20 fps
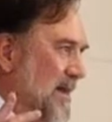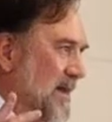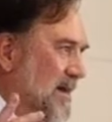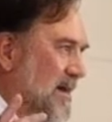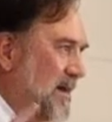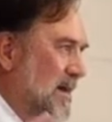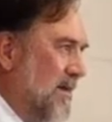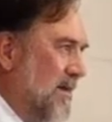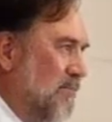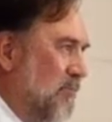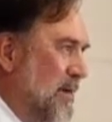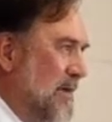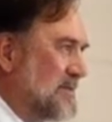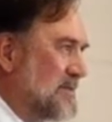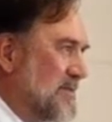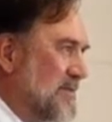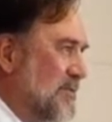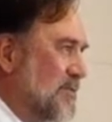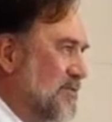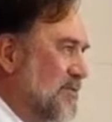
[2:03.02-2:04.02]
a
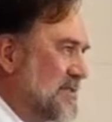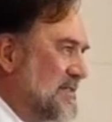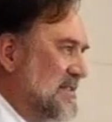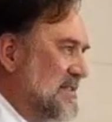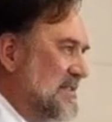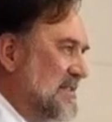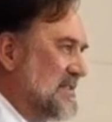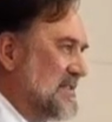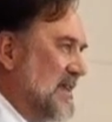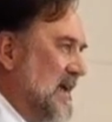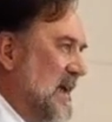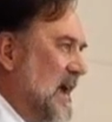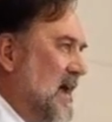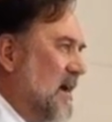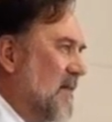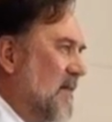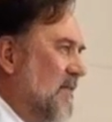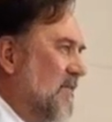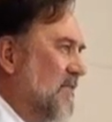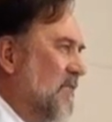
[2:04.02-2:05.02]
resolution to say,
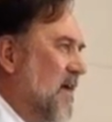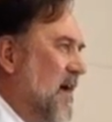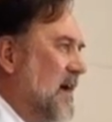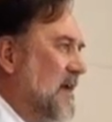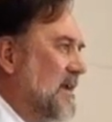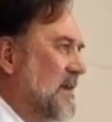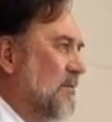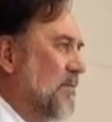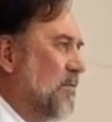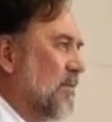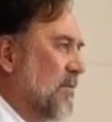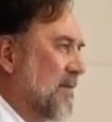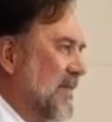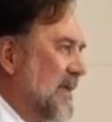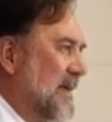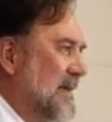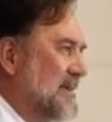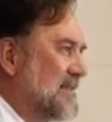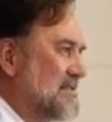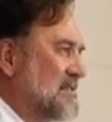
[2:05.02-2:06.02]
find a
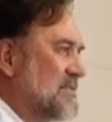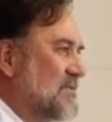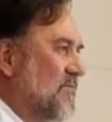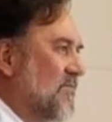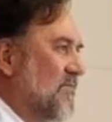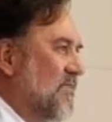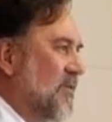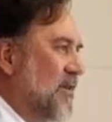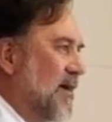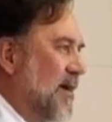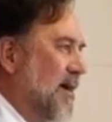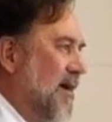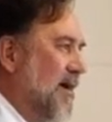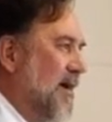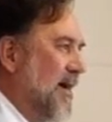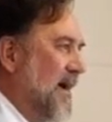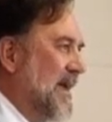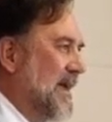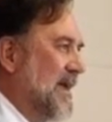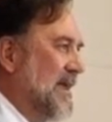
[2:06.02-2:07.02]
place for
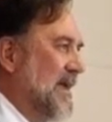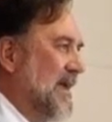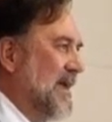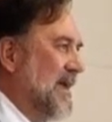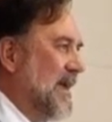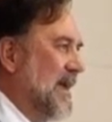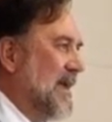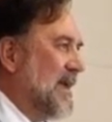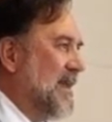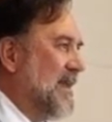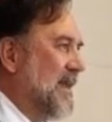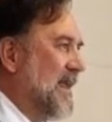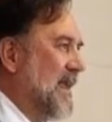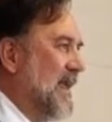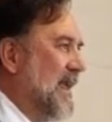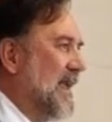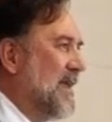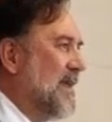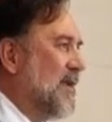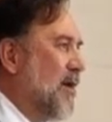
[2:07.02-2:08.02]
God
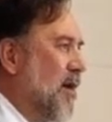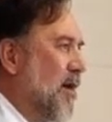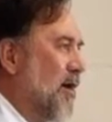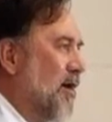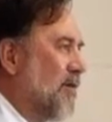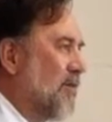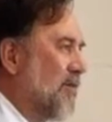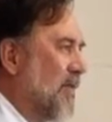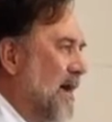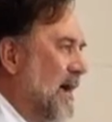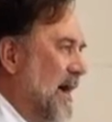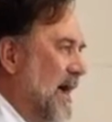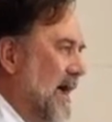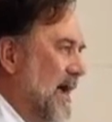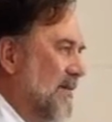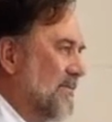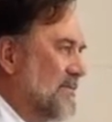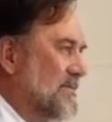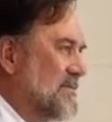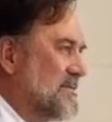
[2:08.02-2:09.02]
in our
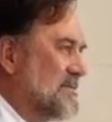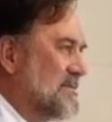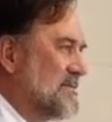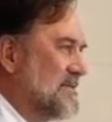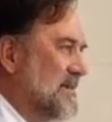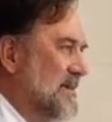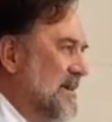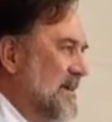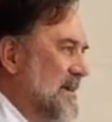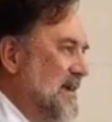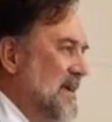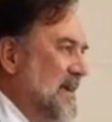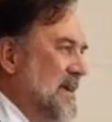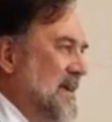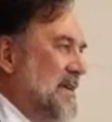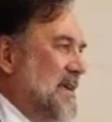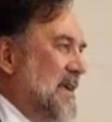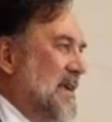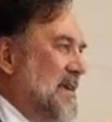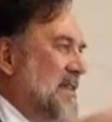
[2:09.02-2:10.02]
lives,
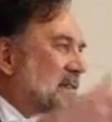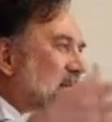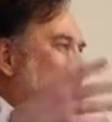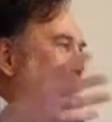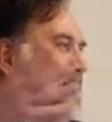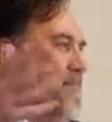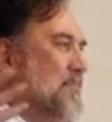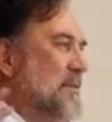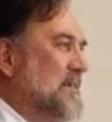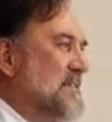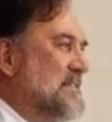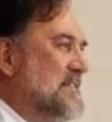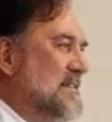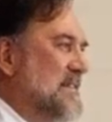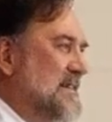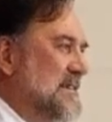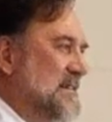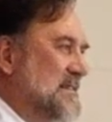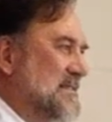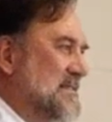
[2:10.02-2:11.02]
in the
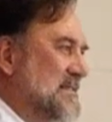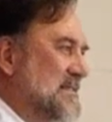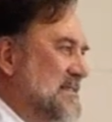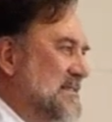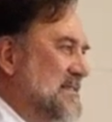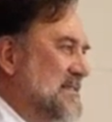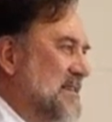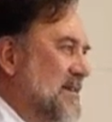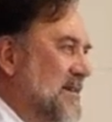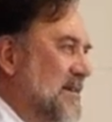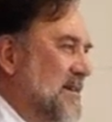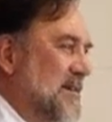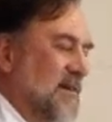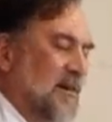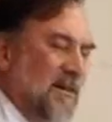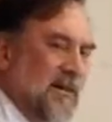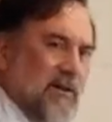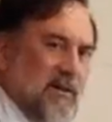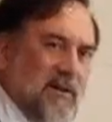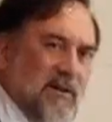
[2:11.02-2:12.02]
busyness
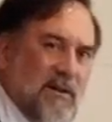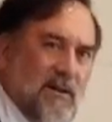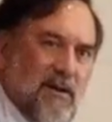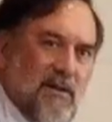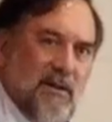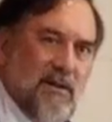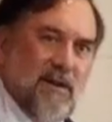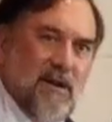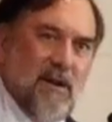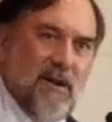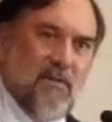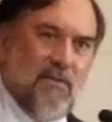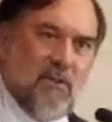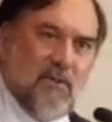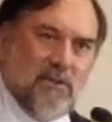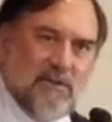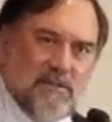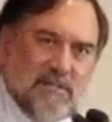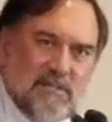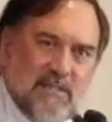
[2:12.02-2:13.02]
of
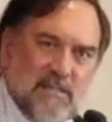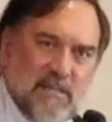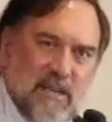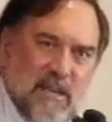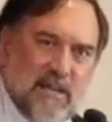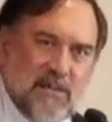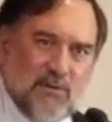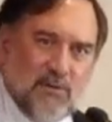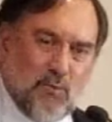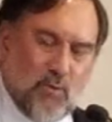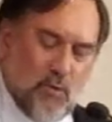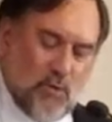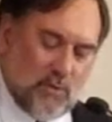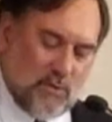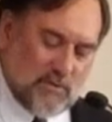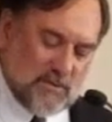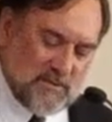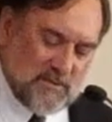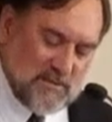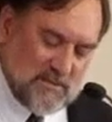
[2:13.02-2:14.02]
our
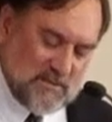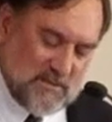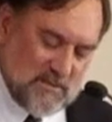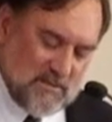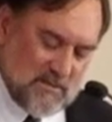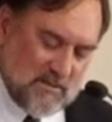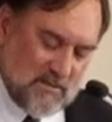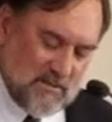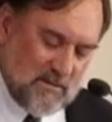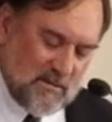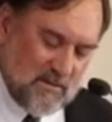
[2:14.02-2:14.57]
schedules,